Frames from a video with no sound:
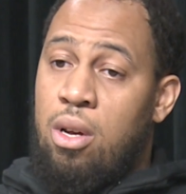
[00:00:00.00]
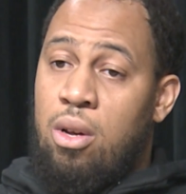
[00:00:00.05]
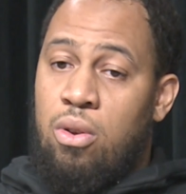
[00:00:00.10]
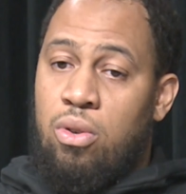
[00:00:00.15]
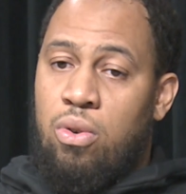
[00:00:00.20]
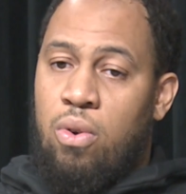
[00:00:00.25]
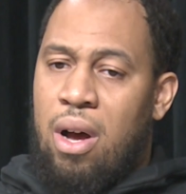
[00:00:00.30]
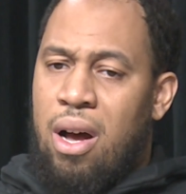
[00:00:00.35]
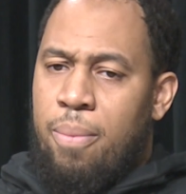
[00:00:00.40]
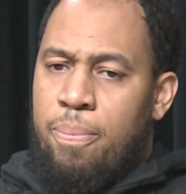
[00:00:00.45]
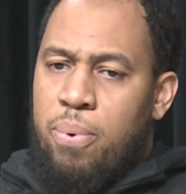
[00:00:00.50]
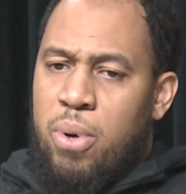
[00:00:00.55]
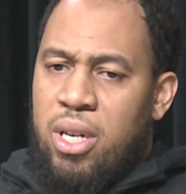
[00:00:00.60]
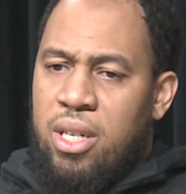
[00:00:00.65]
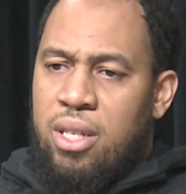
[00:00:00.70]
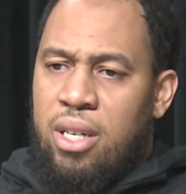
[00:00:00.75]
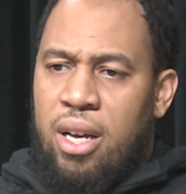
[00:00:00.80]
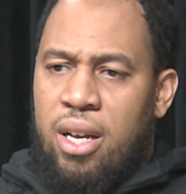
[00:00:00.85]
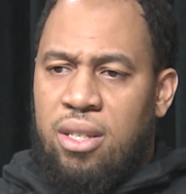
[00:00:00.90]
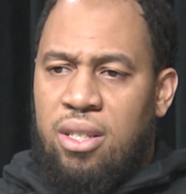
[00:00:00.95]
So I
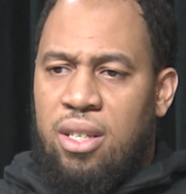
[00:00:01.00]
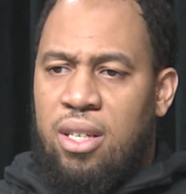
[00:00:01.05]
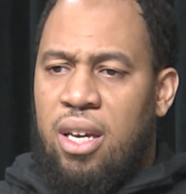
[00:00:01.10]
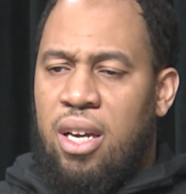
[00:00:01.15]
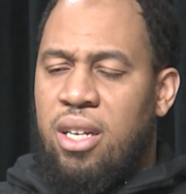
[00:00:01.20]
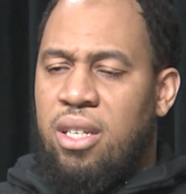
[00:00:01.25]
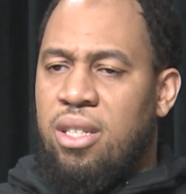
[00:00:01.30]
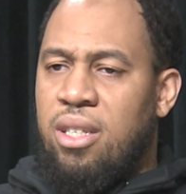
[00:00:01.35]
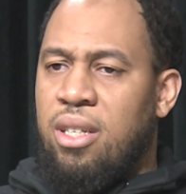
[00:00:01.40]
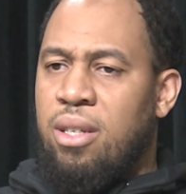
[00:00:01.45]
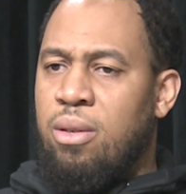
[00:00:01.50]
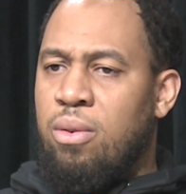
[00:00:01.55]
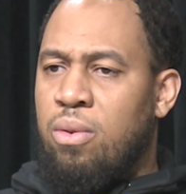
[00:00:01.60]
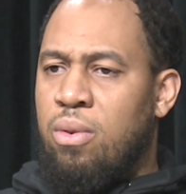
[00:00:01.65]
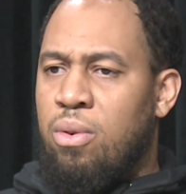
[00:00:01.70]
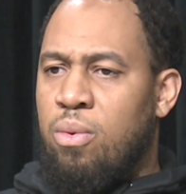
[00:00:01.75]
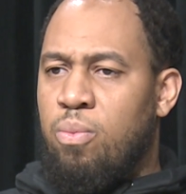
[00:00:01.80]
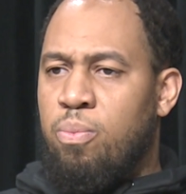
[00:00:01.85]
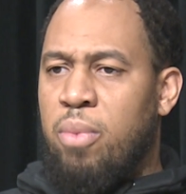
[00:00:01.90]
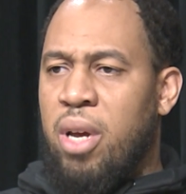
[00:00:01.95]
preach education
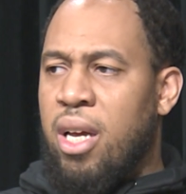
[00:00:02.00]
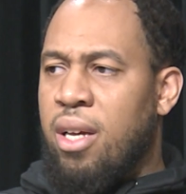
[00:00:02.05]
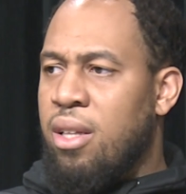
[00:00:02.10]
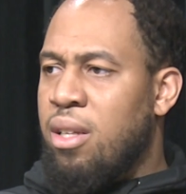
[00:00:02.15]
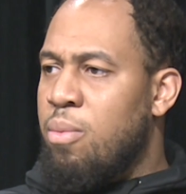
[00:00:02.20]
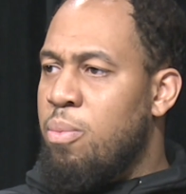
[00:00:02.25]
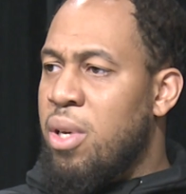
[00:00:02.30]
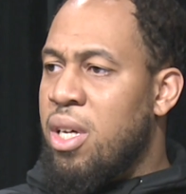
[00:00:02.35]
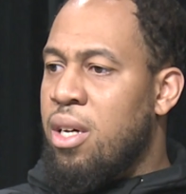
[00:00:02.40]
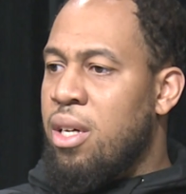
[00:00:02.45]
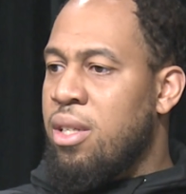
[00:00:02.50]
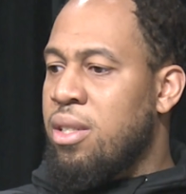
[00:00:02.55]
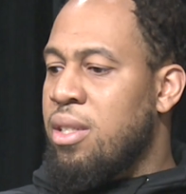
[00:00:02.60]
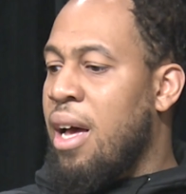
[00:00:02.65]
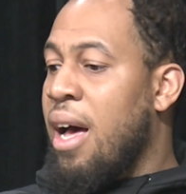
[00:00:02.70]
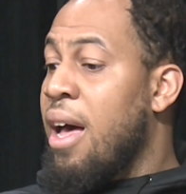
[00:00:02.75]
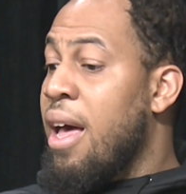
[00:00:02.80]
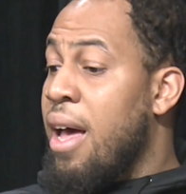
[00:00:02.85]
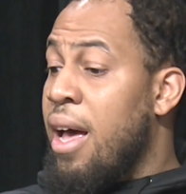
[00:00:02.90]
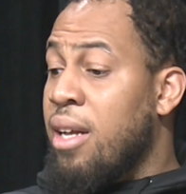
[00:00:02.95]
mainly because
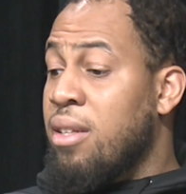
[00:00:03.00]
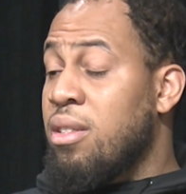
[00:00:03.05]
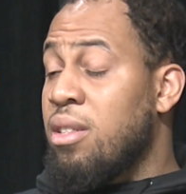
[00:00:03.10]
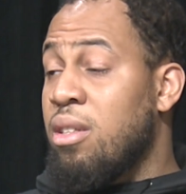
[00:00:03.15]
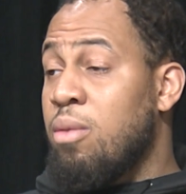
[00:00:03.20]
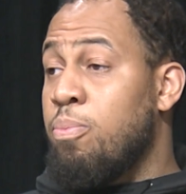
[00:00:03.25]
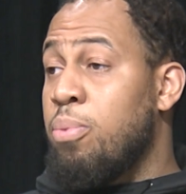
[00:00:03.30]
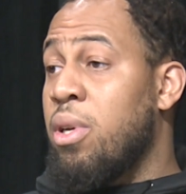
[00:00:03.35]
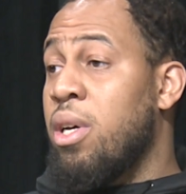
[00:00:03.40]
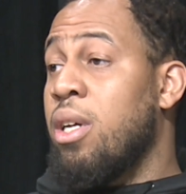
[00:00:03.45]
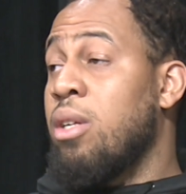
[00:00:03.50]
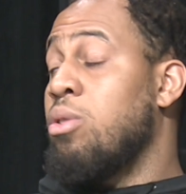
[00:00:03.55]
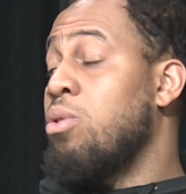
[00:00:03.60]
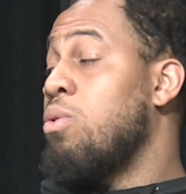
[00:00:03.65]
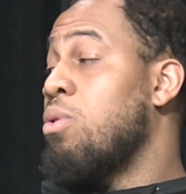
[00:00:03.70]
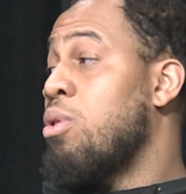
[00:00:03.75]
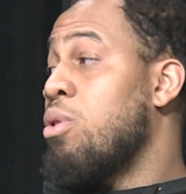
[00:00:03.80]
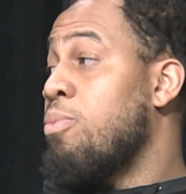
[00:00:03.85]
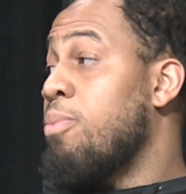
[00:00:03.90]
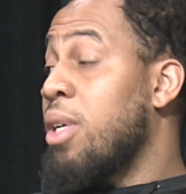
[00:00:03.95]
I actually played
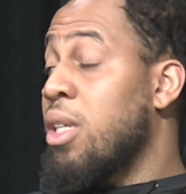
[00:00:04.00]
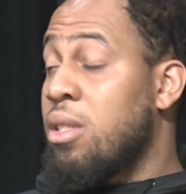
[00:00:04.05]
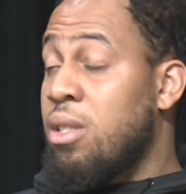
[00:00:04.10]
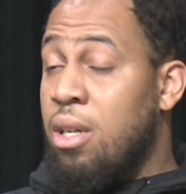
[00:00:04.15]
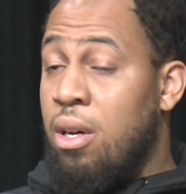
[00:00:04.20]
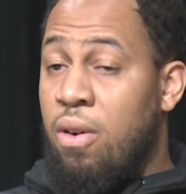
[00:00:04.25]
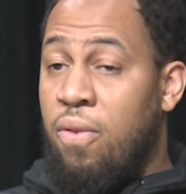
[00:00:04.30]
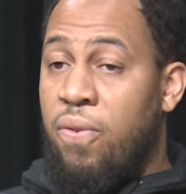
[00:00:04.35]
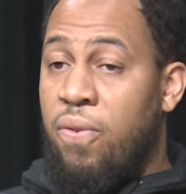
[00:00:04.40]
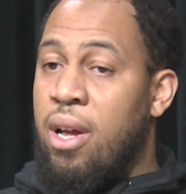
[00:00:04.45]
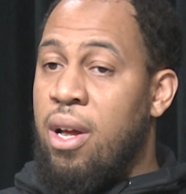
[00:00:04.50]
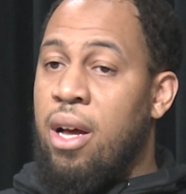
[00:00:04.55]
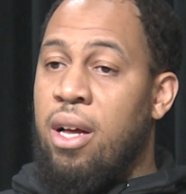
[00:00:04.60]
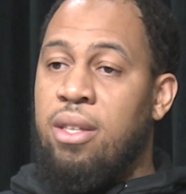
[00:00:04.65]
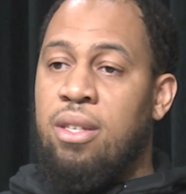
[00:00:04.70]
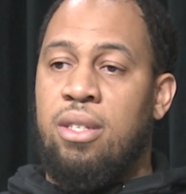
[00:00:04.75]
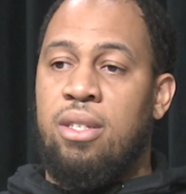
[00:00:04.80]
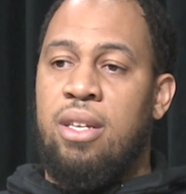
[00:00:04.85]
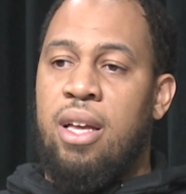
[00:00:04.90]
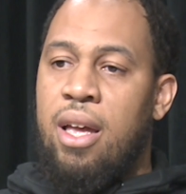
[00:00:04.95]
JUCO myself,
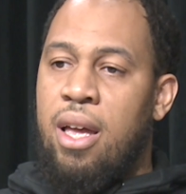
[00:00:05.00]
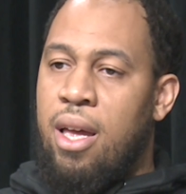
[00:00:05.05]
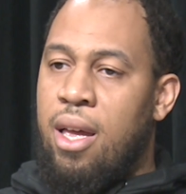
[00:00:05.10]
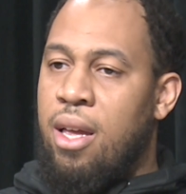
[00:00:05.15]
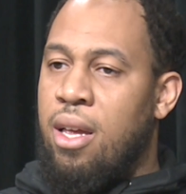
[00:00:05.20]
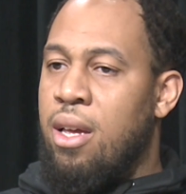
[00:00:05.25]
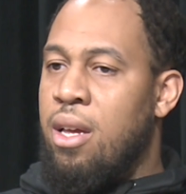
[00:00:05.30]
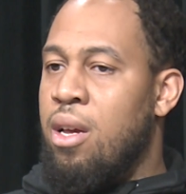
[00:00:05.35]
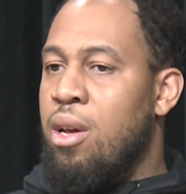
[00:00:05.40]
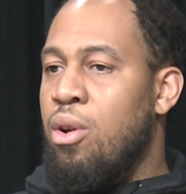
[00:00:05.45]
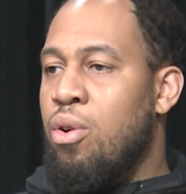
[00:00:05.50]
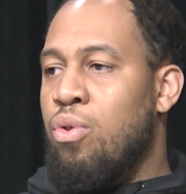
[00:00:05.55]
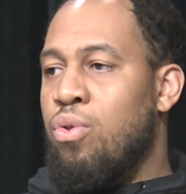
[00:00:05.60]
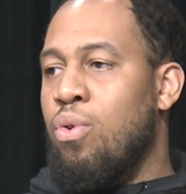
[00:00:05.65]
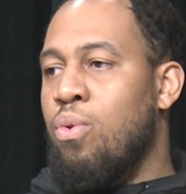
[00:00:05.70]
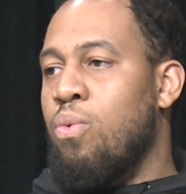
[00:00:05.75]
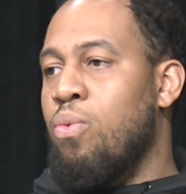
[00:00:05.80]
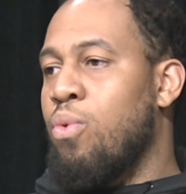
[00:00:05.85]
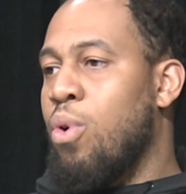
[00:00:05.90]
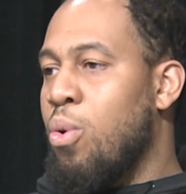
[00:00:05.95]
understand
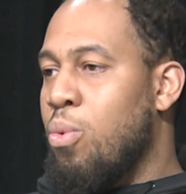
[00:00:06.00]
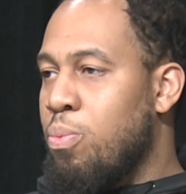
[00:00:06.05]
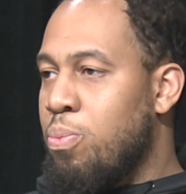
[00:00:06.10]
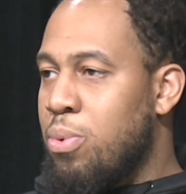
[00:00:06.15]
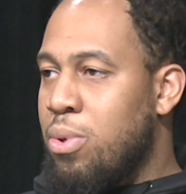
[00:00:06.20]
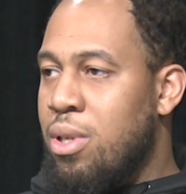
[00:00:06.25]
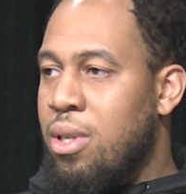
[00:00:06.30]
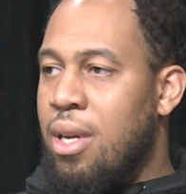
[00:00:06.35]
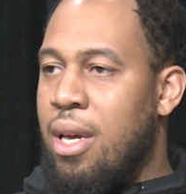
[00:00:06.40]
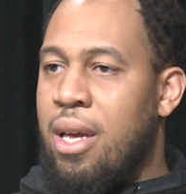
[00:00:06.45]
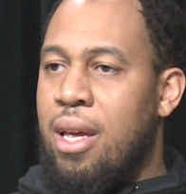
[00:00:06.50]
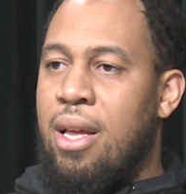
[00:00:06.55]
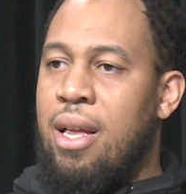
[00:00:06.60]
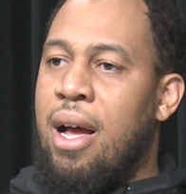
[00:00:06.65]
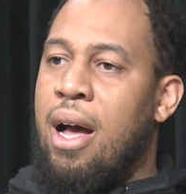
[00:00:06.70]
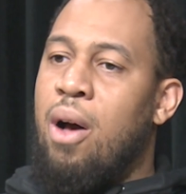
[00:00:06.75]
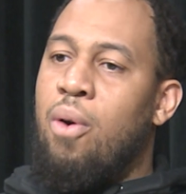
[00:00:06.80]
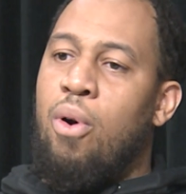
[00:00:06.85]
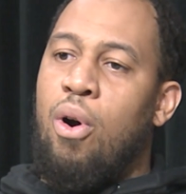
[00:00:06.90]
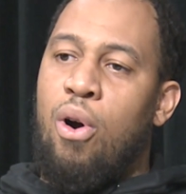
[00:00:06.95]
the ropes and
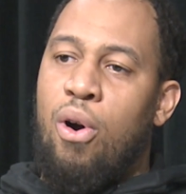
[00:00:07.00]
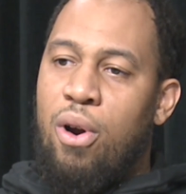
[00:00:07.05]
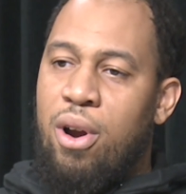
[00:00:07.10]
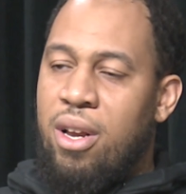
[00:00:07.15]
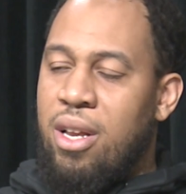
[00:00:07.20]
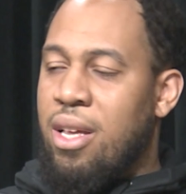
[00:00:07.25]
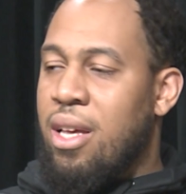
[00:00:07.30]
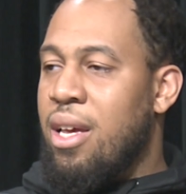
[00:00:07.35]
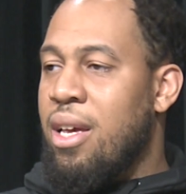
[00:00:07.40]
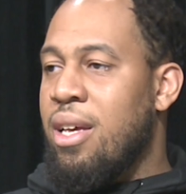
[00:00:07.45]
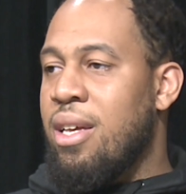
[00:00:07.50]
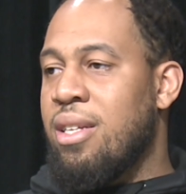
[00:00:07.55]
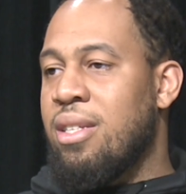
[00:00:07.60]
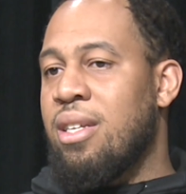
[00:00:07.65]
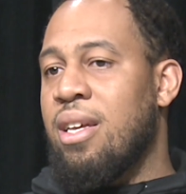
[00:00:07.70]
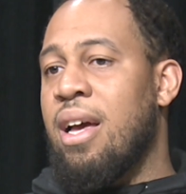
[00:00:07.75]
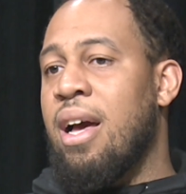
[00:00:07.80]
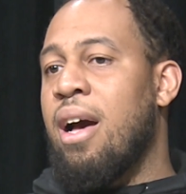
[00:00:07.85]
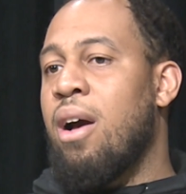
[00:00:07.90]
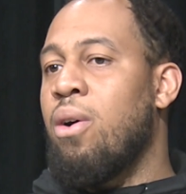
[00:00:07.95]
how hard it is
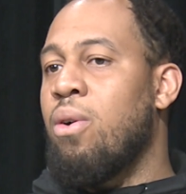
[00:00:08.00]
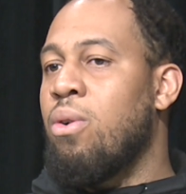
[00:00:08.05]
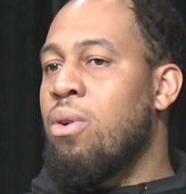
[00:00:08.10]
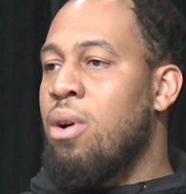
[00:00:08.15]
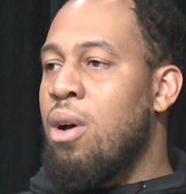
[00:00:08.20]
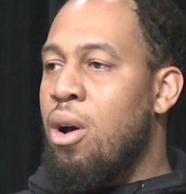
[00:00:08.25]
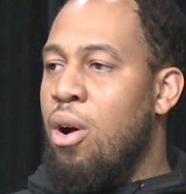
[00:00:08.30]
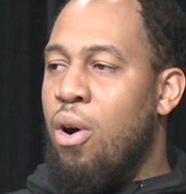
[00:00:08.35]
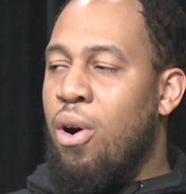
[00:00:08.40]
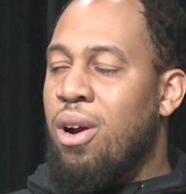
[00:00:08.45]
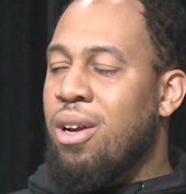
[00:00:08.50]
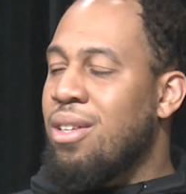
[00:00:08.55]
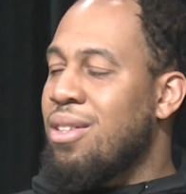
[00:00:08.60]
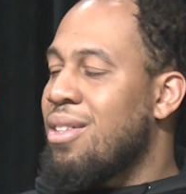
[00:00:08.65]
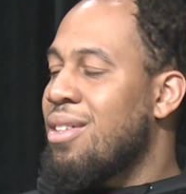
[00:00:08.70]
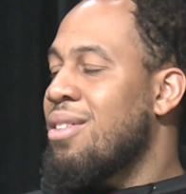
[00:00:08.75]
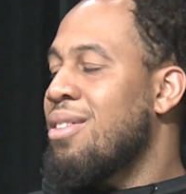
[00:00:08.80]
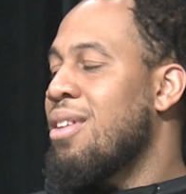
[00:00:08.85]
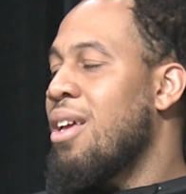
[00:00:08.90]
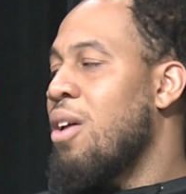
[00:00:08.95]
and how hard it is
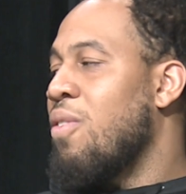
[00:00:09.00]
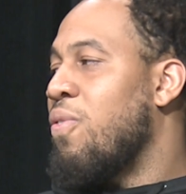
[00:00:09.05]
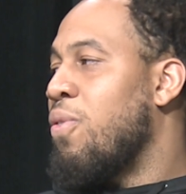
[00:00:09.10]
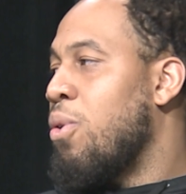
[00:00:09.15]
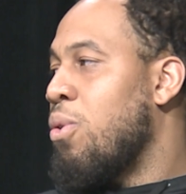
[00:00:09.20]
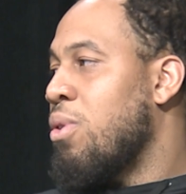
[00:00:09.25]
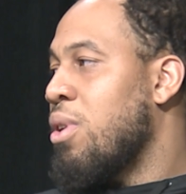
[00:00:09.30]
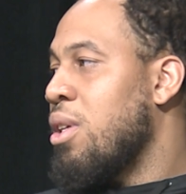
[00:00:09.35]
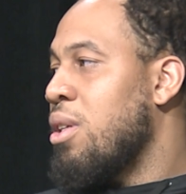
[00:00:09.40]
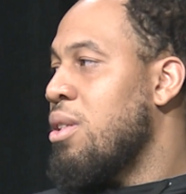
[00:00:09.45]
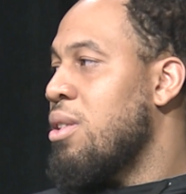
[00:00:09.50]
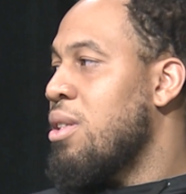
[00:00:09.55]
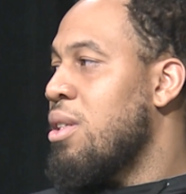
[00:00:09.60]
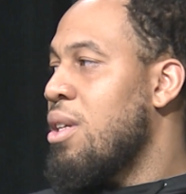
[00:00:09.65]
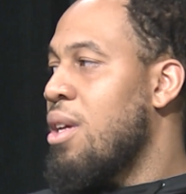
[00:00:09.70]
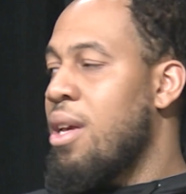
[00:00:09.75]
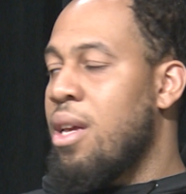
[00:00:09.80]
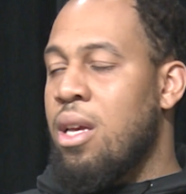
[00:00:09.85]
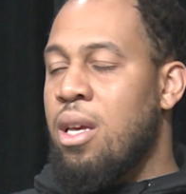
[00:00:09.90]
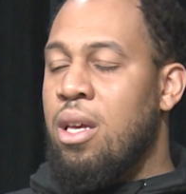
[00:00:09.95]
to stay focused,
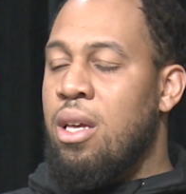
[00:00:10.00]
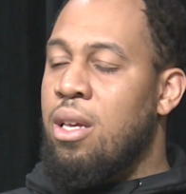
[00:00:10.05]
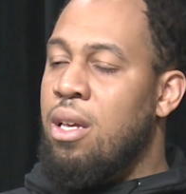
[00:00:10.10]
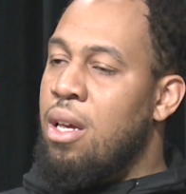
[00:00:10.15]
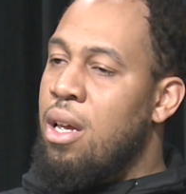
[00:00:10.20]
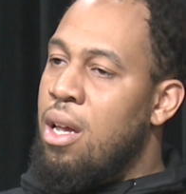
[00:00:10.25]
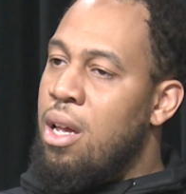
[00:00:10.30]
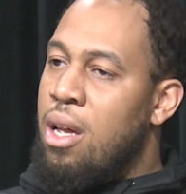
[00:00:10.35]
and